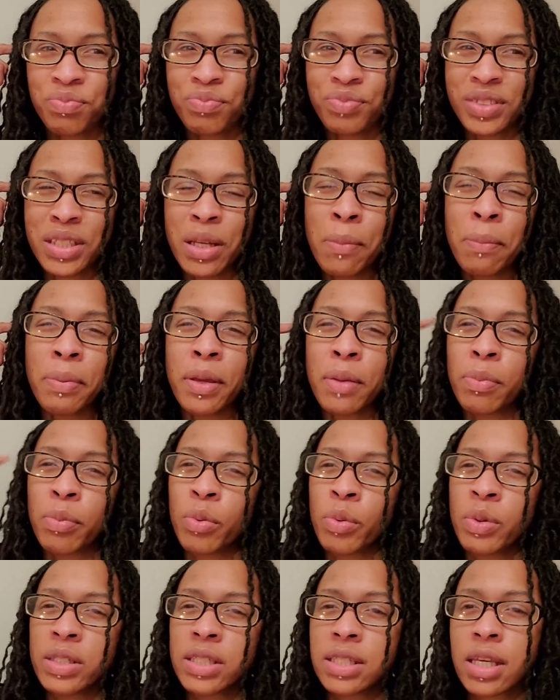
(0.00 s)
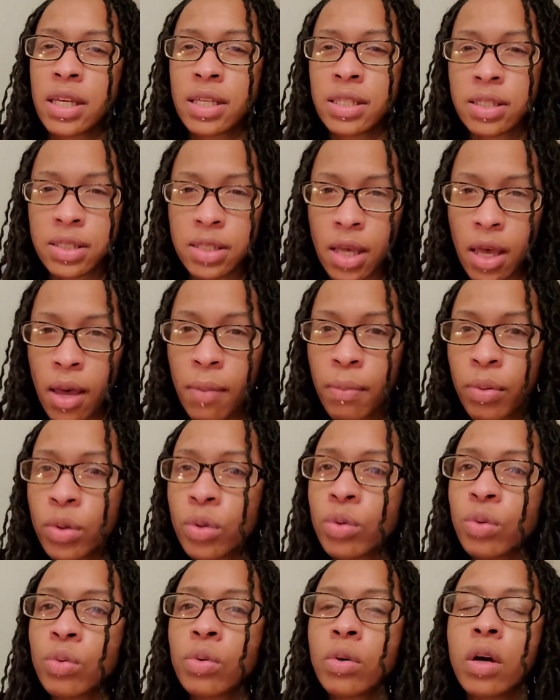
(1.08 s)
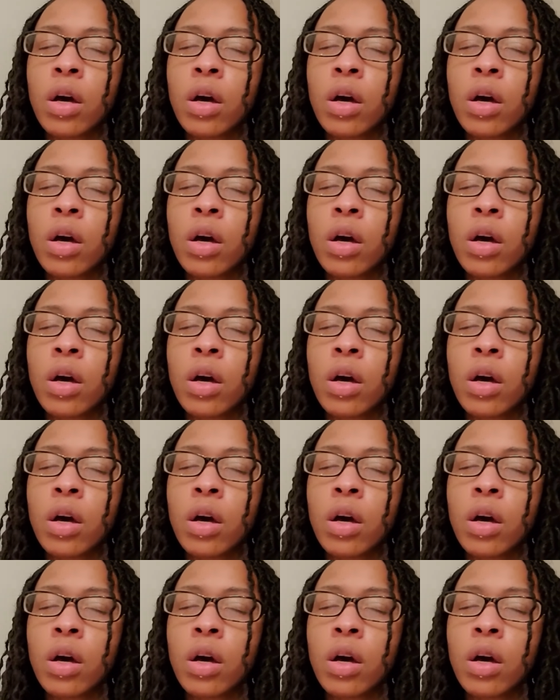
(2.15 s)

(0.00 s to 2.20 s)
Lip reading: some people would say is taboo.